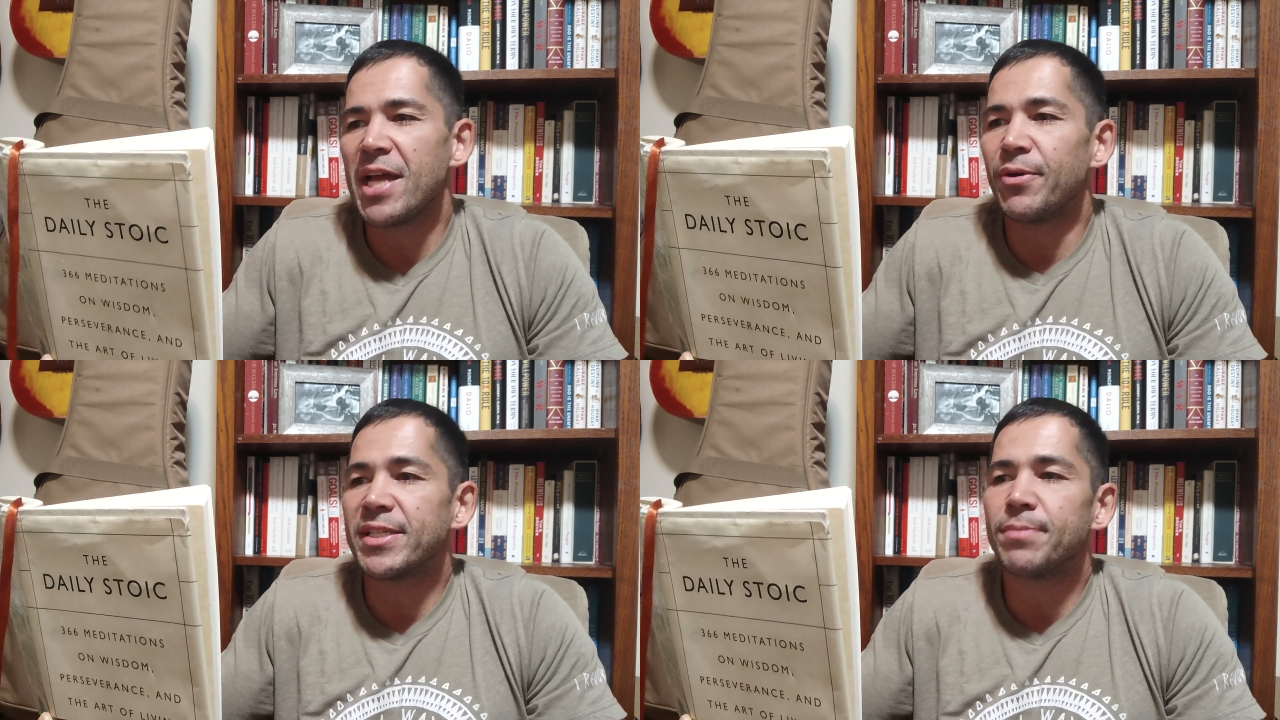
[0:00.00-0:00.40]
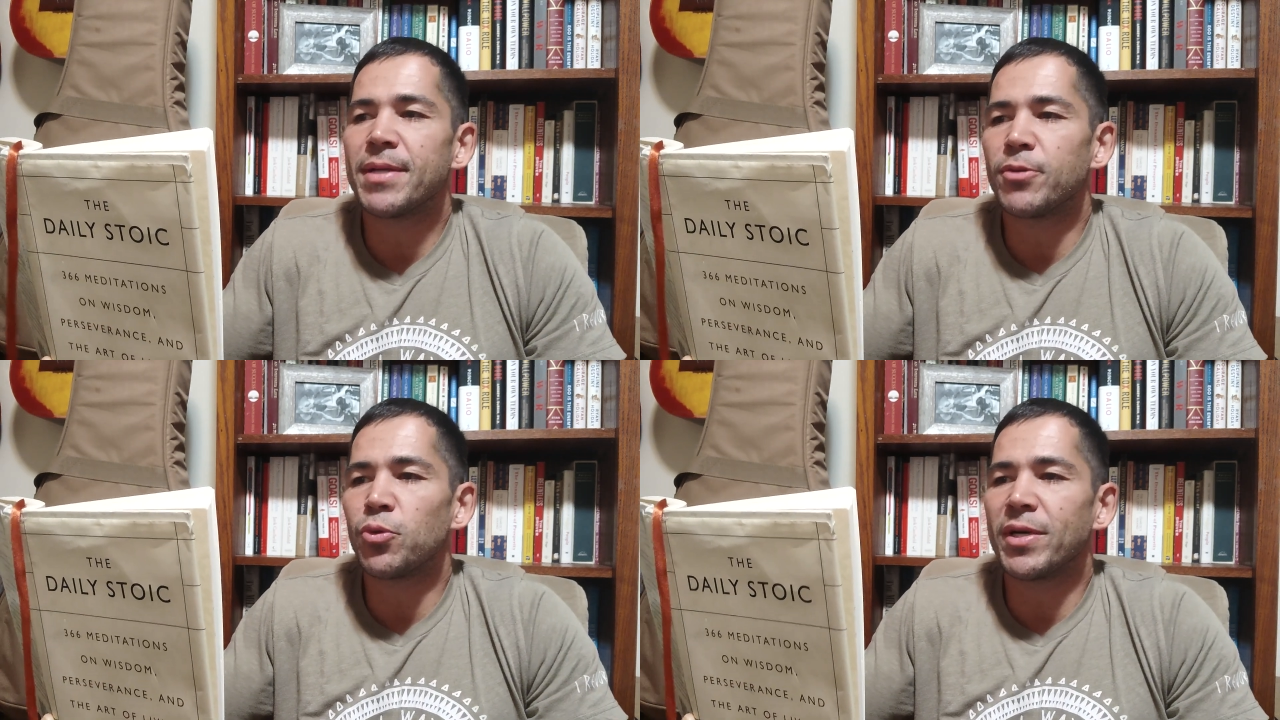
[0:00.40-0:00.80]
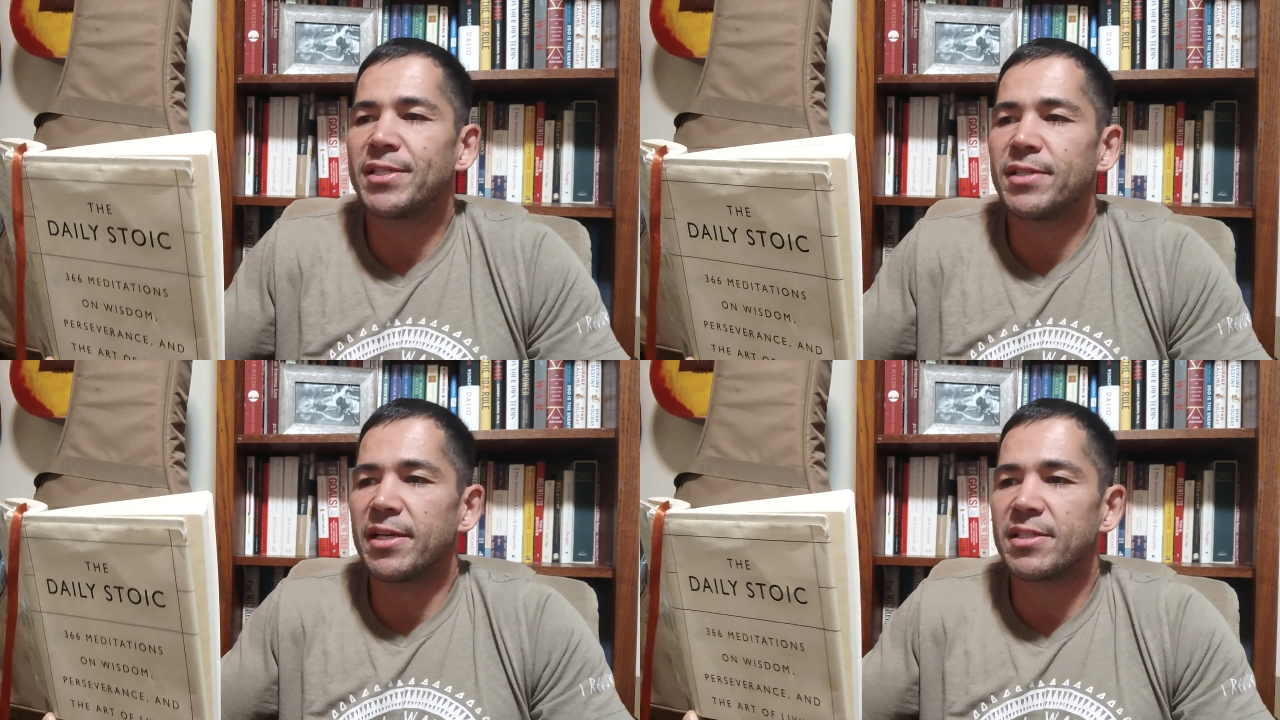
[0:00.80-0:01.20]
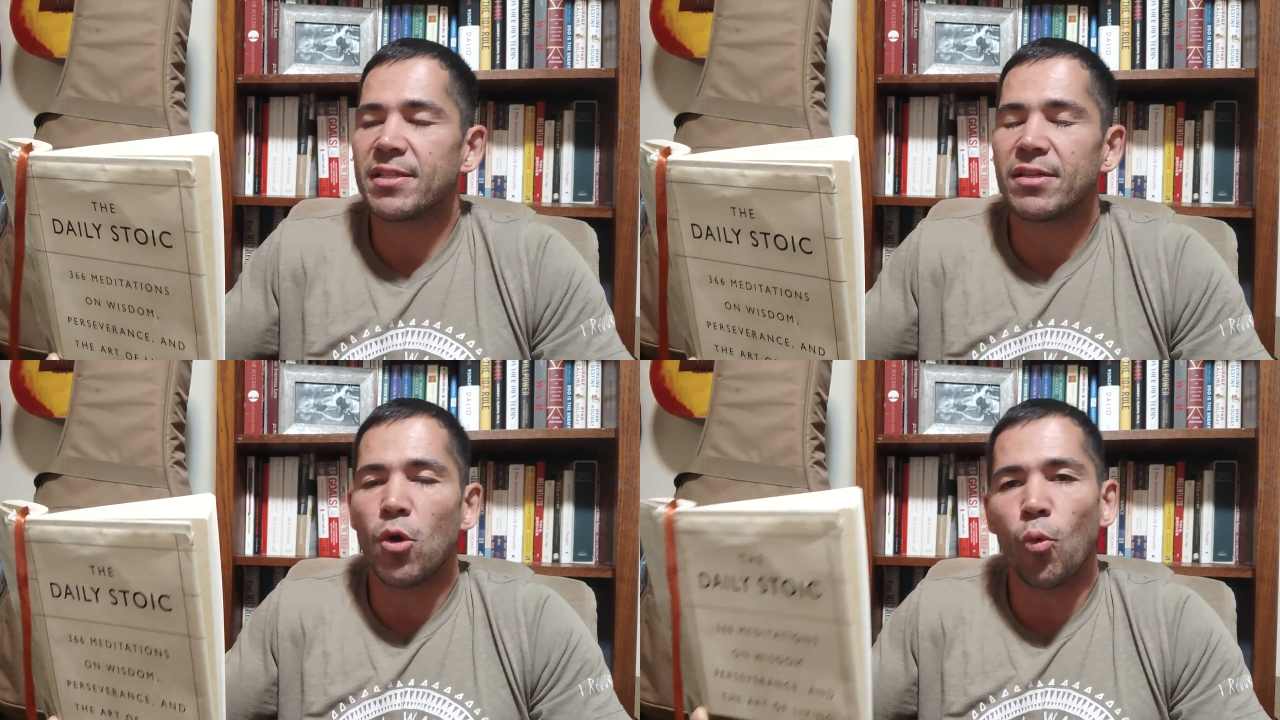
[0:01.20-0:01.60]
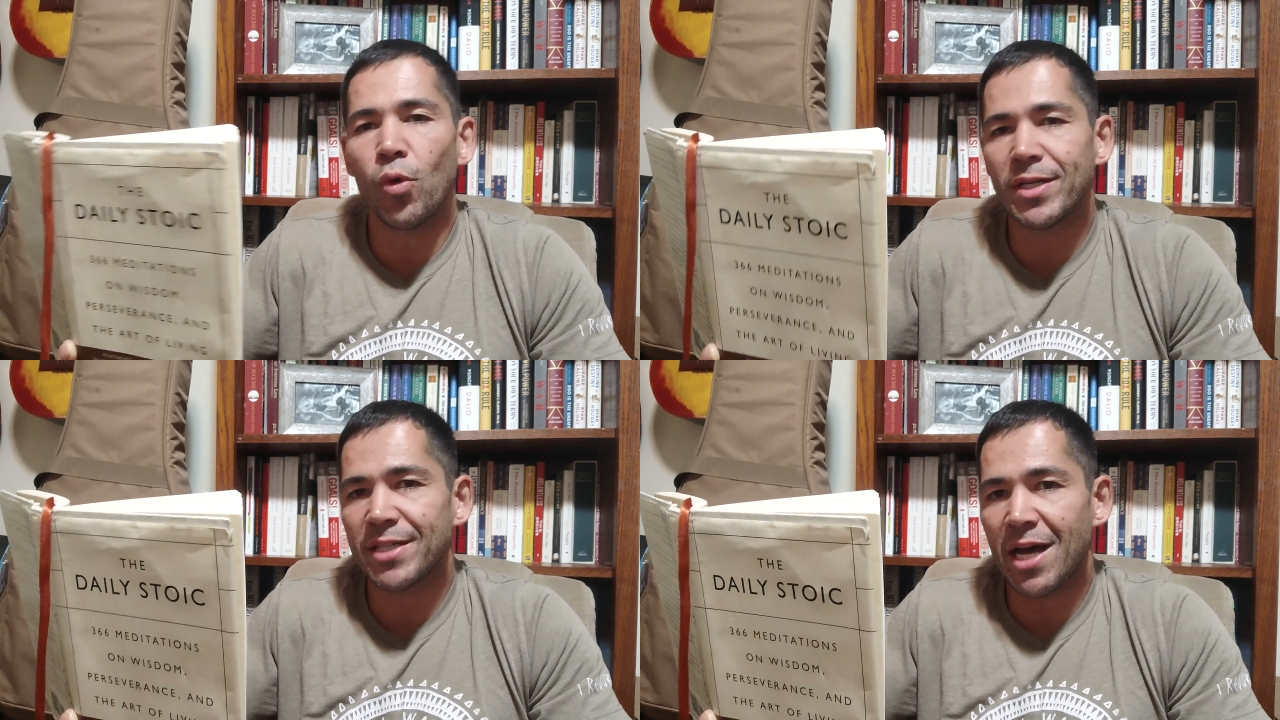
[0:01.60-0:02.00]
Anyway, September 26th,
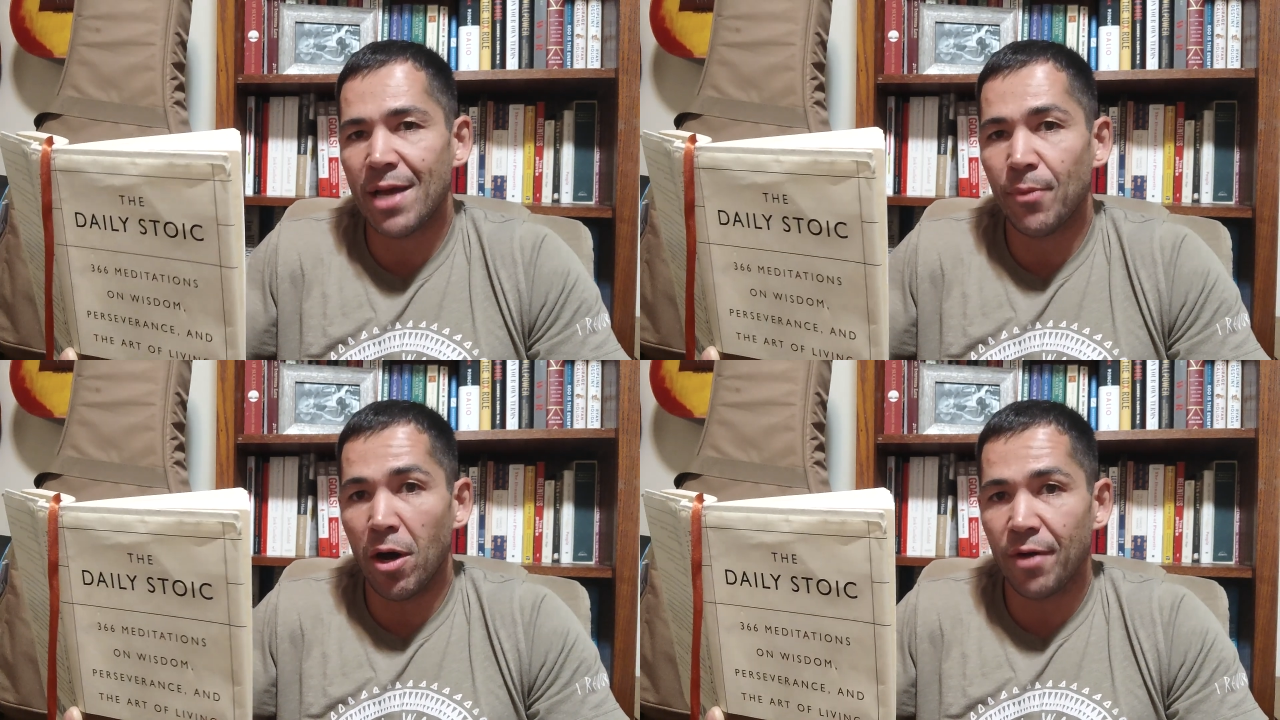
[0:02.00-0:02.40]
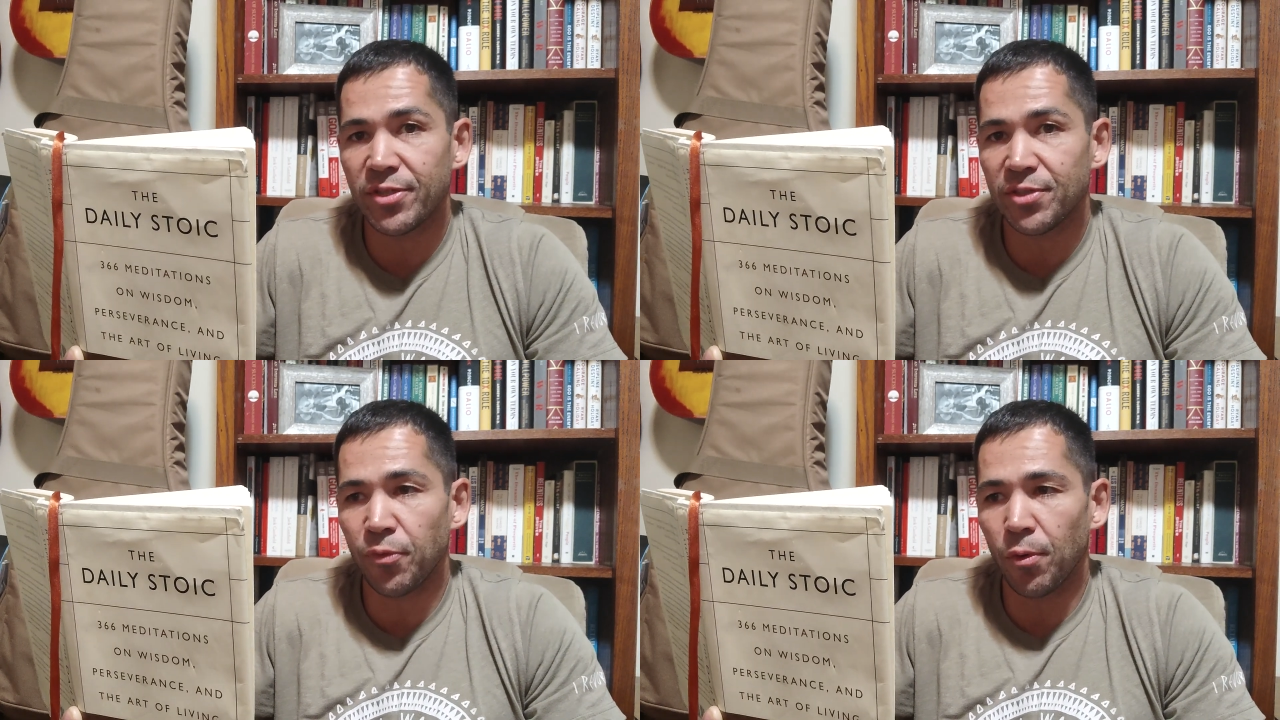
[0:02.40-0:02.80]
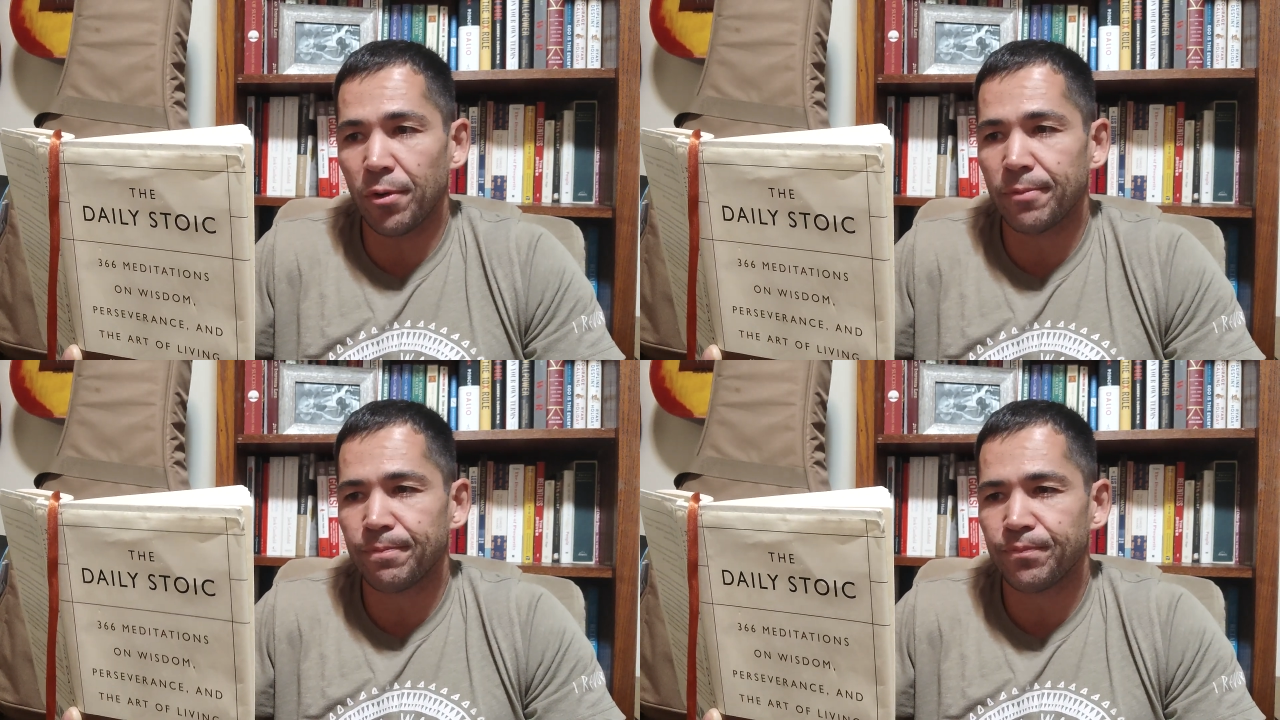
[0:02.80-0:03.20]
what time off is for?